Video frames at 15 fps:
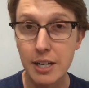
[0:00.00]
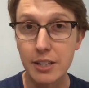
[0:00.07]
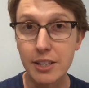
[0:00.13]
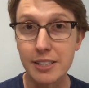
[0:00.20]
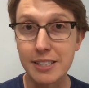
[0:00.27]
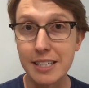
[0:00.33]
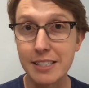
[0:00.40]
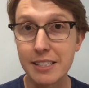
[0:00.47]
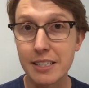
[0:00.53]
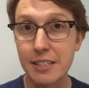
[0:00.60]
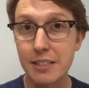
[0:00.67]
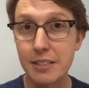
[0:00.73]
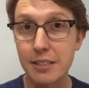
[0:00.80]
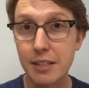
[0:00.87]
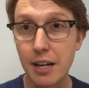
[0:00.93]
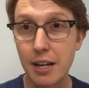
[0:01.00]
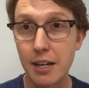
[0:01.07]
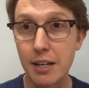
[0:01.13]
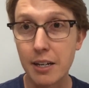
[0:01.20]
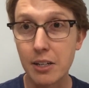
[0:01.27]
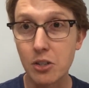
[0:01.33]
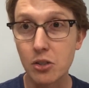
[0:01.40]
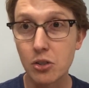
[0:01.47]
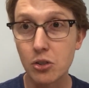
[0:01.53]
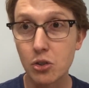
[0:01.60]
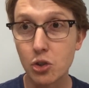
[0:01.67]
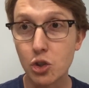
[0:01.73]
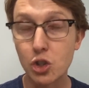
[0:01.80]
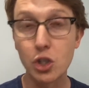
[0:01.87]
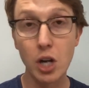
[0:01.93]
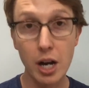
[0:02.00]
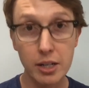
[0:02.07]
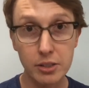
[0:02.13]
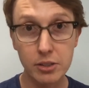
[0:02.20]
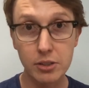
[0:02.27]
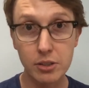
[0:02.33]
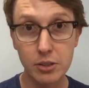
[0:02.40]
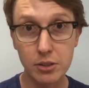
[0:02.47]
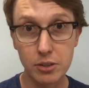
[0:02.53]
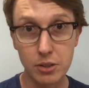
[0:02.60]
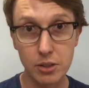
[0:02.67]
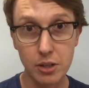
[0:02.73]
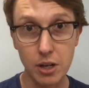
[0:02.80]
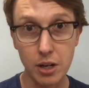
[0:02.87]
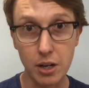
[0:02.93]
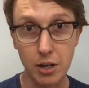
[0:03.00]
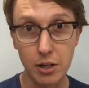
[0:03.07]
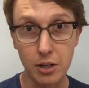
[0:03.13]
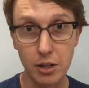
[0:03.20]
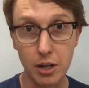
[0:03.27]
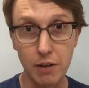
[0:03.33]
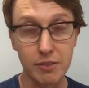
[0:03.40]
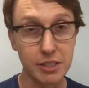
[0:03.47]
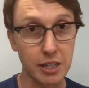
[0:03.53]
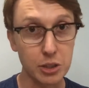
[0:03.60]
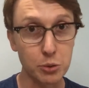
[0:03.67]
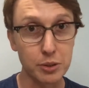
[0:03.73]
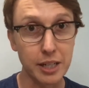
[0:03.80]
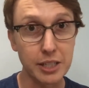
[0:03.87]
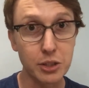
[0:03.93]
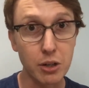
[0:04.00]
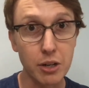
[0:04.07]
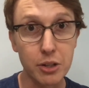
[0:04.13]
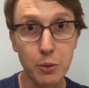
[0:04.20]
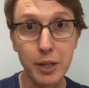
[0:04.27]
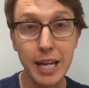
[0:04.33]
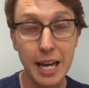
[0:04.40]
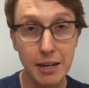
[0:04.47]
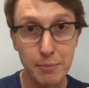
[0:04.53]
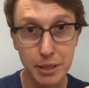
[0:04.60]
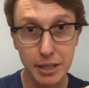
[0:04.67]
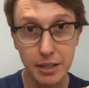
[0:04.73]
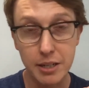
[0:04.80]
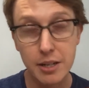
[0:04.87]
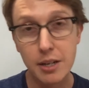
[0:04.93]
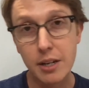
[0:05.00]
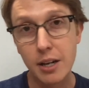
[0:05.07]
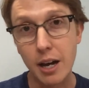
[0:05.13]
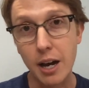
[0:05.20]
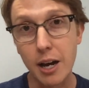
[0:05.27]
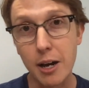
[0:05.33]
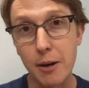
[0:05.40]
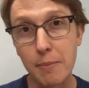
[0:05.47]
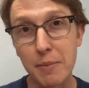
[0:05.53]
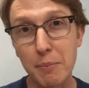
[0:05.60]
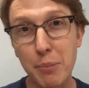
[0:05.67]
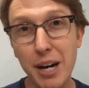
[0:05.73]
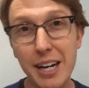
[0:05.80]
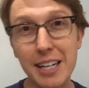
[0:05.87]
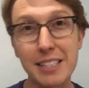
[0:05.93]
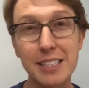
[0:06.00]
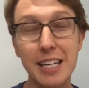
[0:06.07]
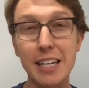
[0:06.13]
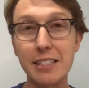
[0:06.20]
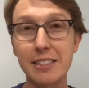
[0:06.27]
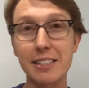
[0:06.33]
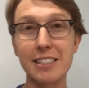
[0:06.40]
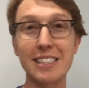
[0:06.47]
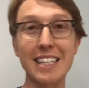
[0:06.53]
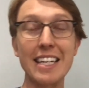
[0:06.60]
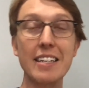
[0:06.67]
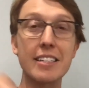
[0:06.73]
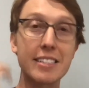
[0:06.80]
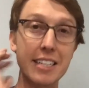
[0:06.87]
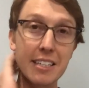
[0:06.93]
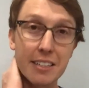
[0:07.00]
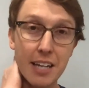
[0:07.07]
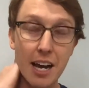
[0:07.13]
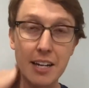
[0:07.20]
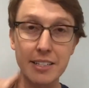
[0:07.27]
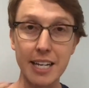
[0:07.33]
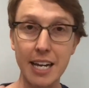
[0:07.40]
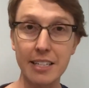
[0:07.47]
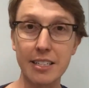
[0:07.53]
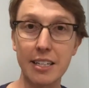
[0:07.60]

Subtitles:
This isn't just of a sexual nature, although it can be, but it's skin-to-skin contact.